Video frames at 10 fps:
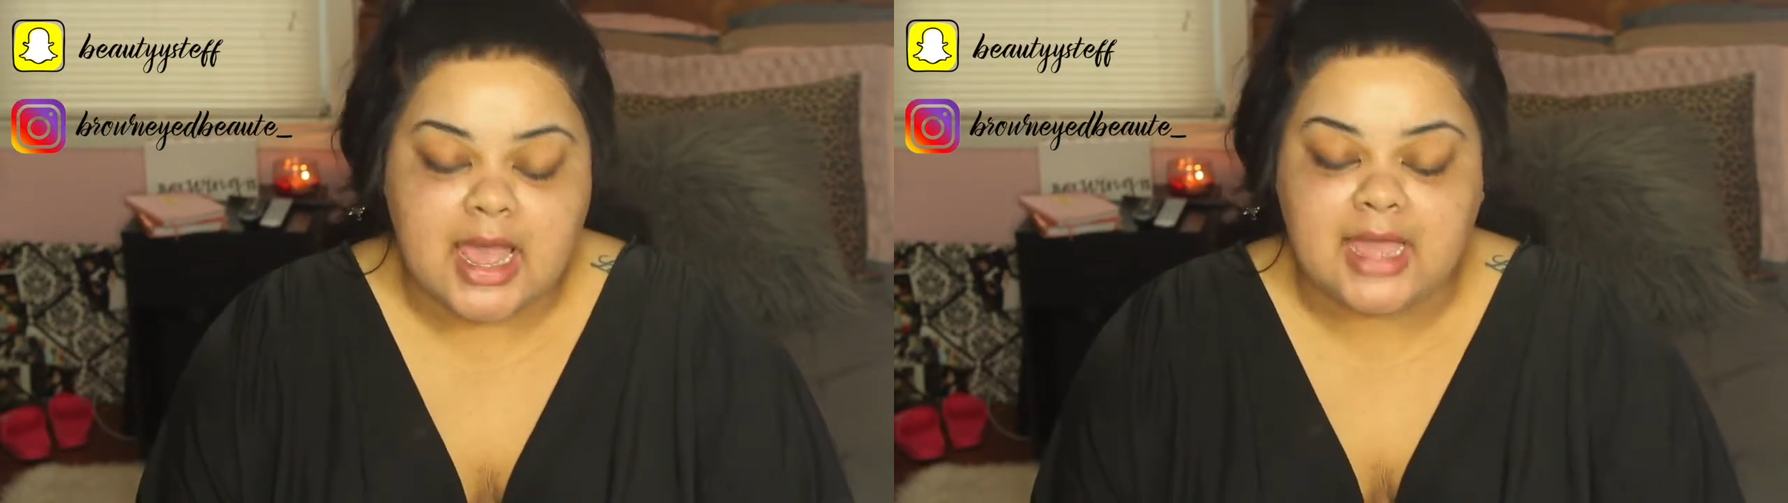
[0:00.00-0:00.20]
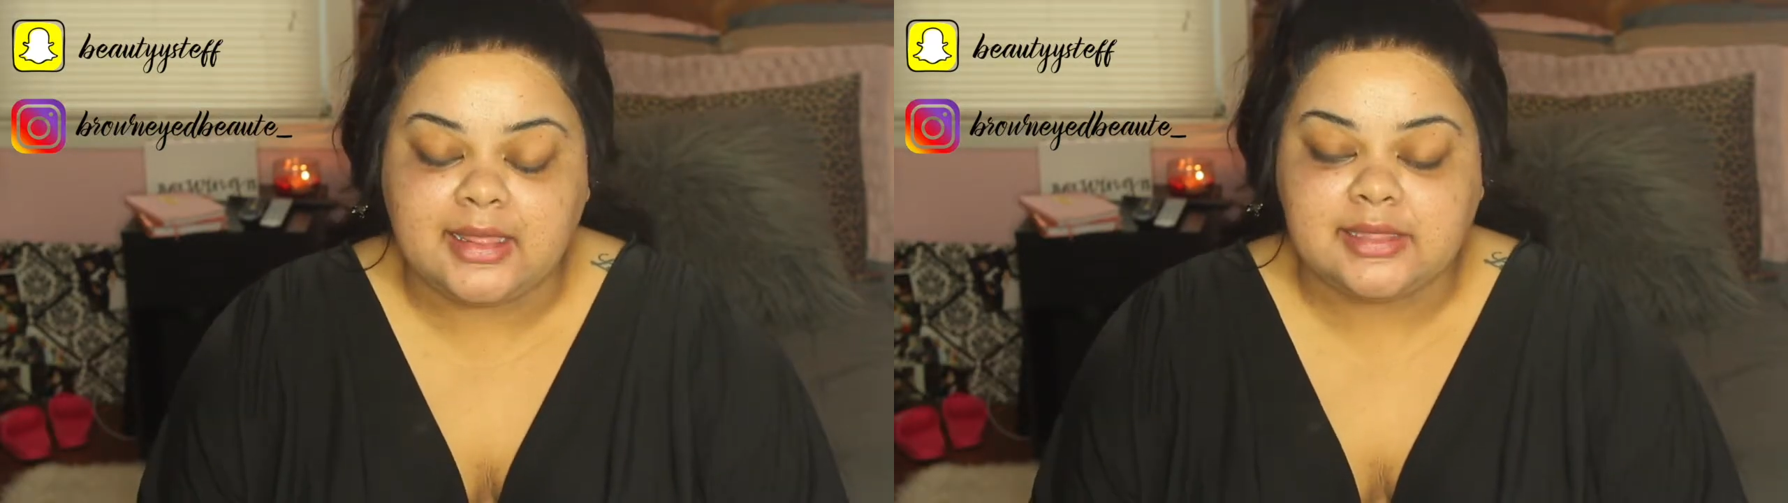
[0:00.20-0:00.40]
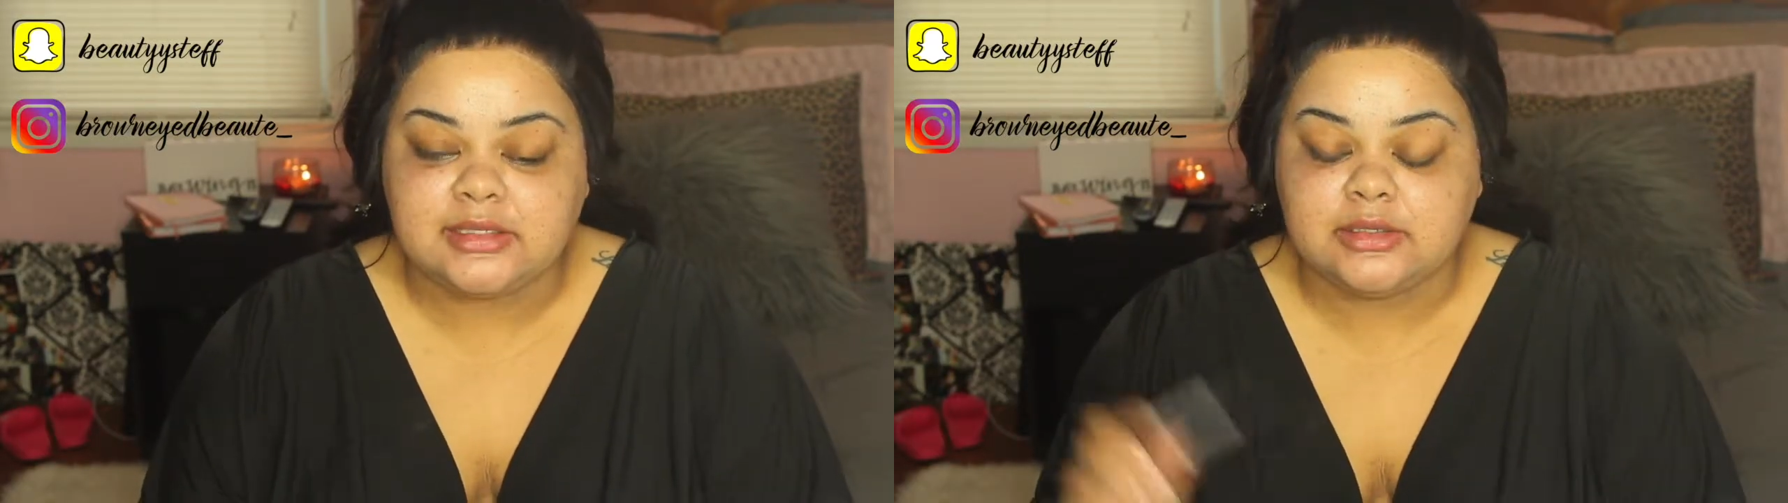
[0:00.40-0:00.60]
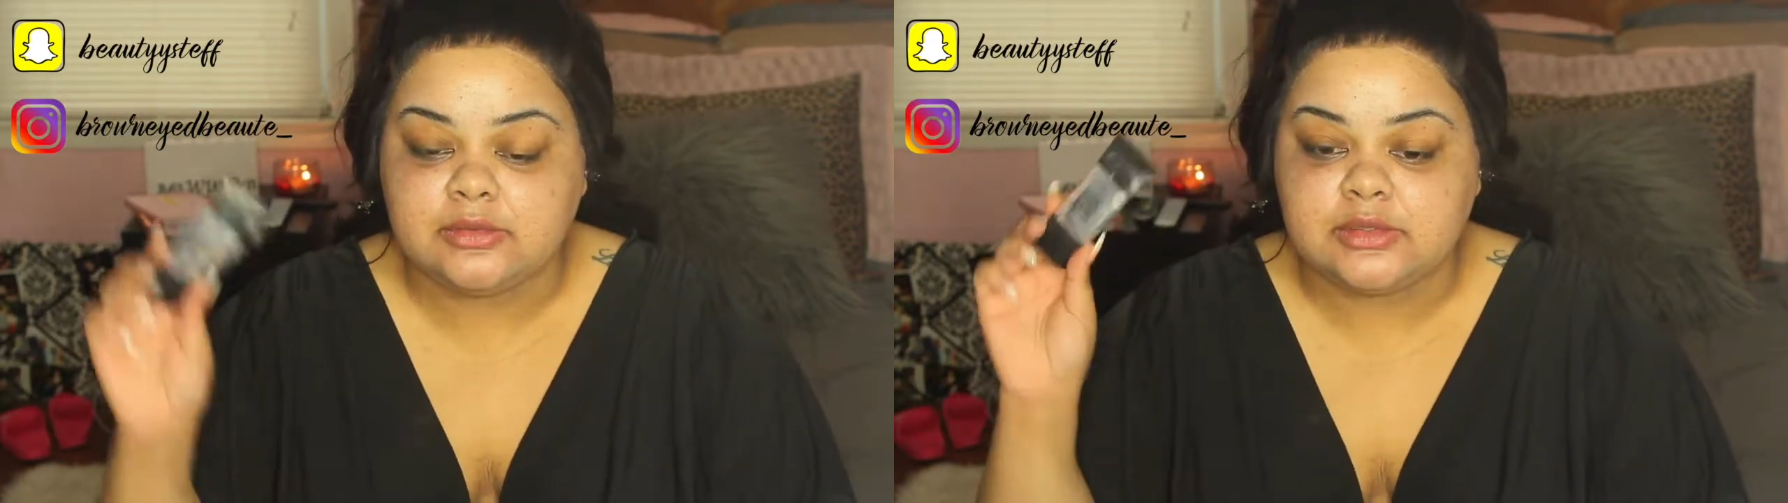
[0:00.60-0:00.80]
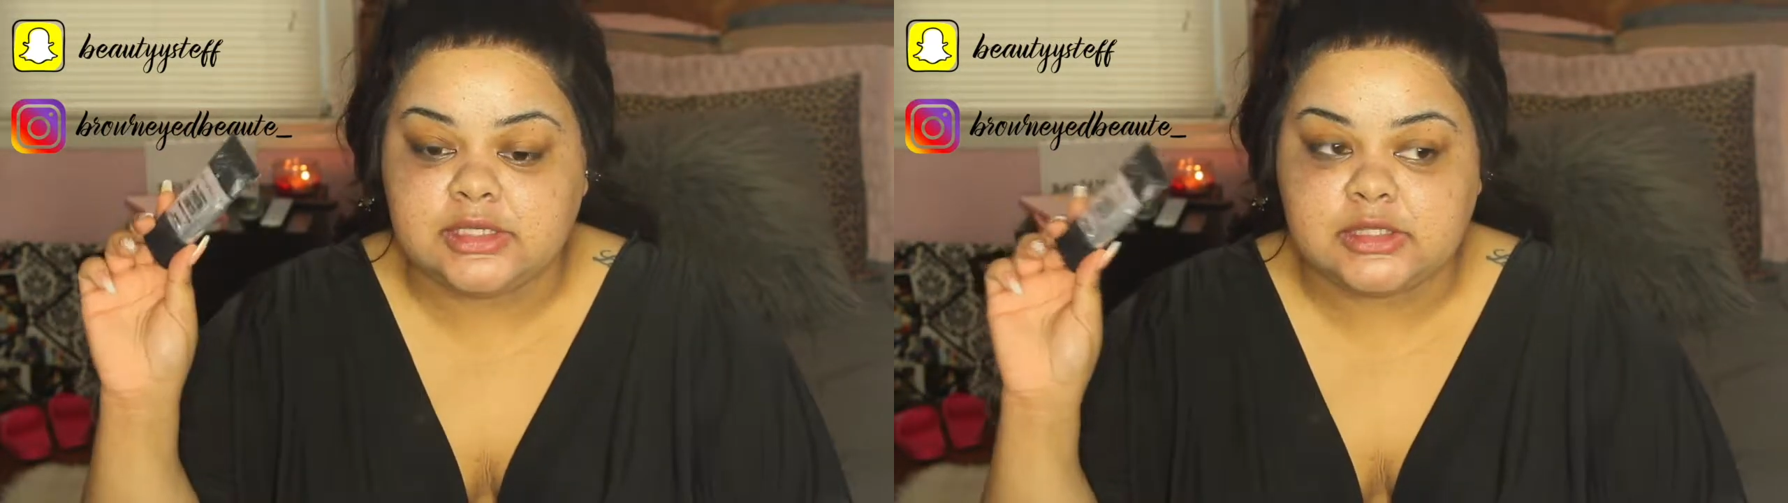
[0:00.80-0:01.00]
I like to
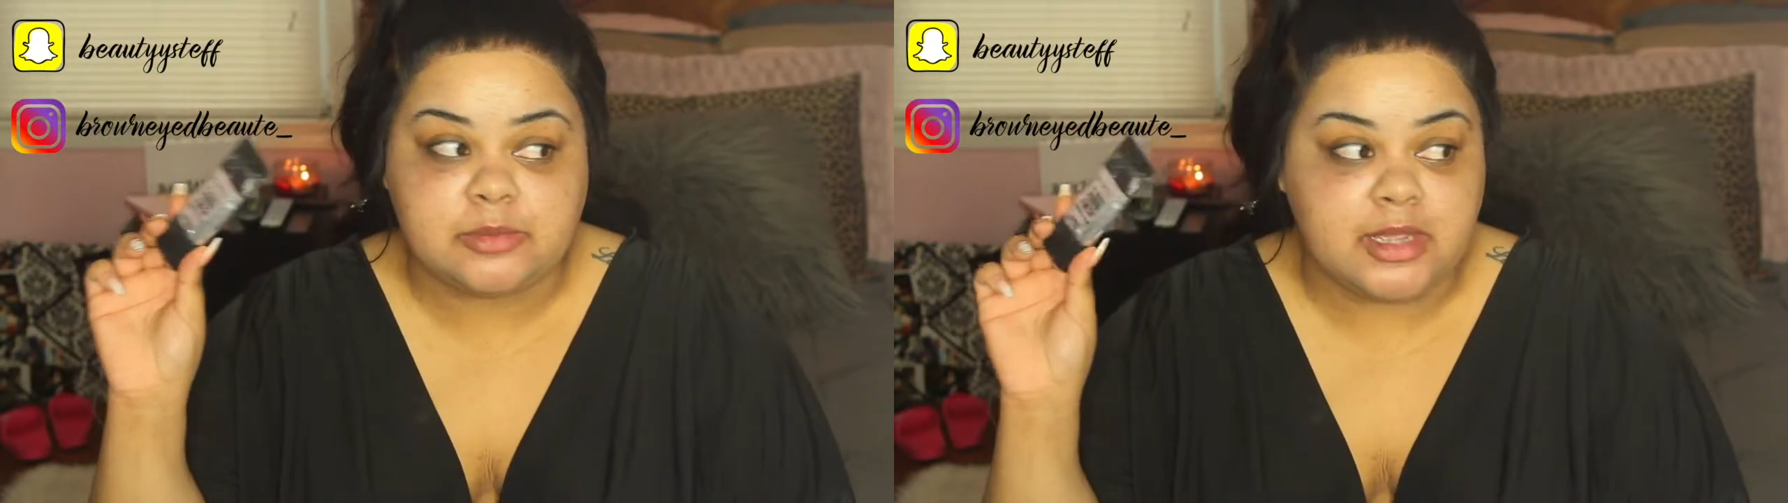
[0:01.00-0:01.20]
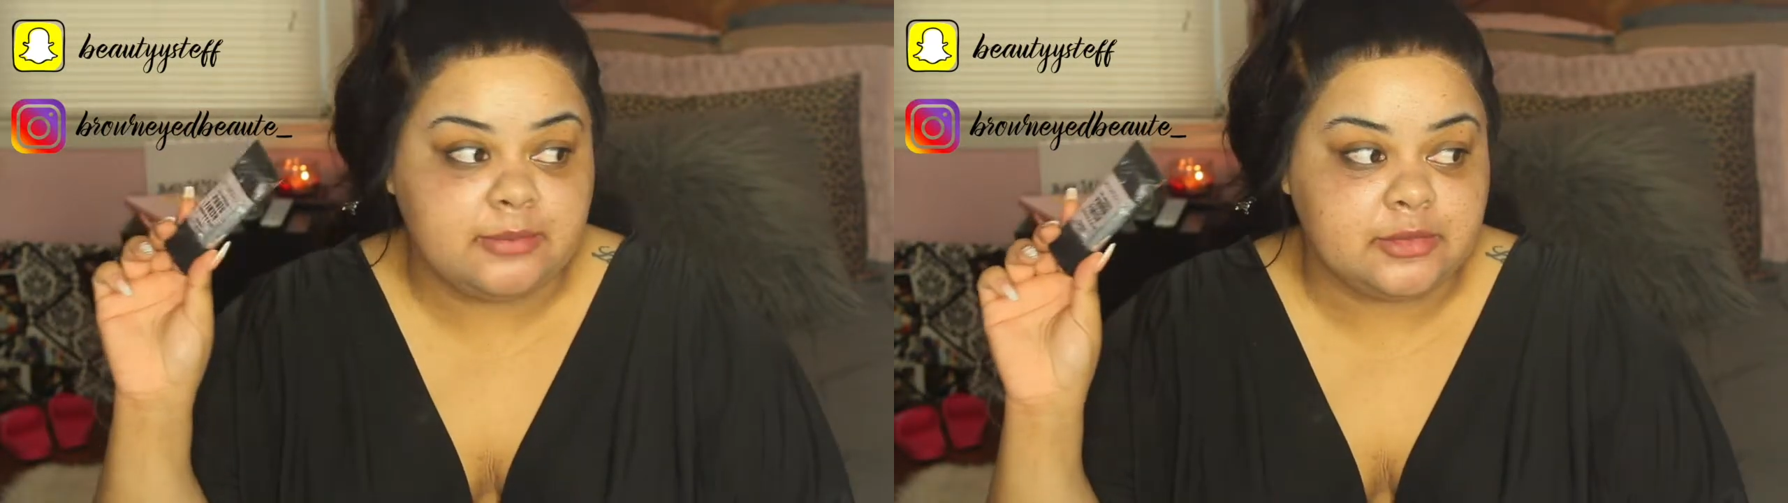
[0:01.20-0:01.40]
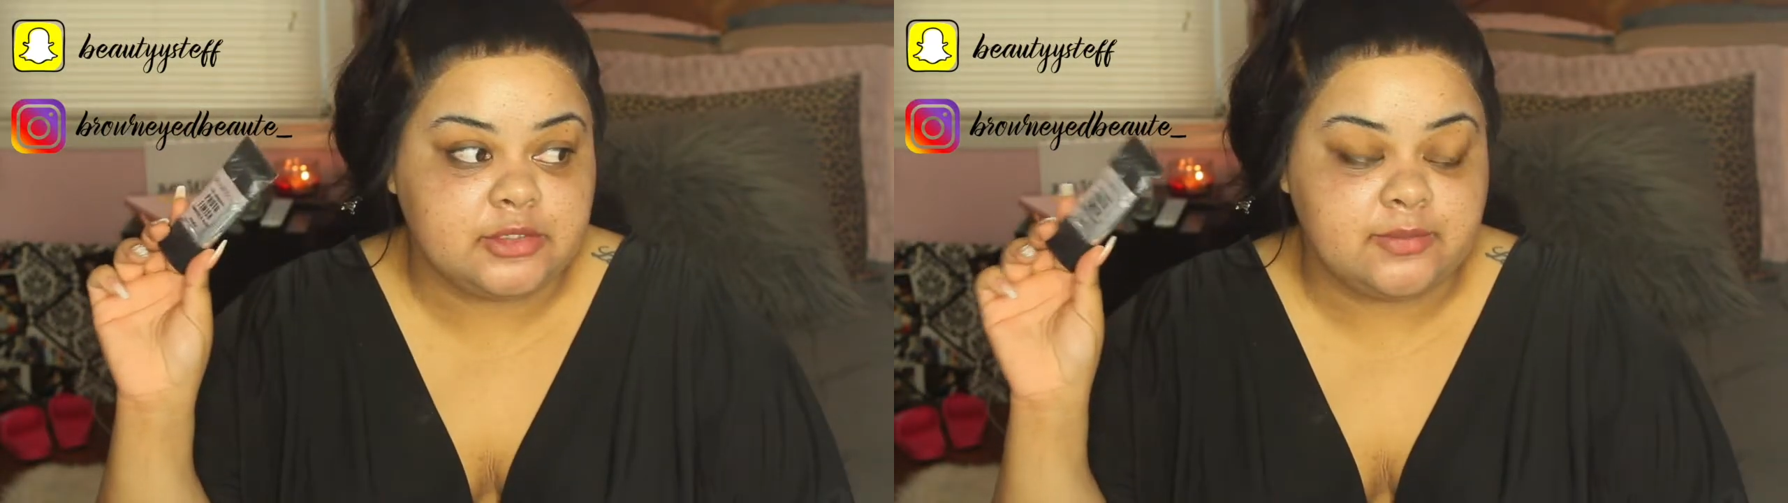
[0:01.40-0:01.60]
use this primer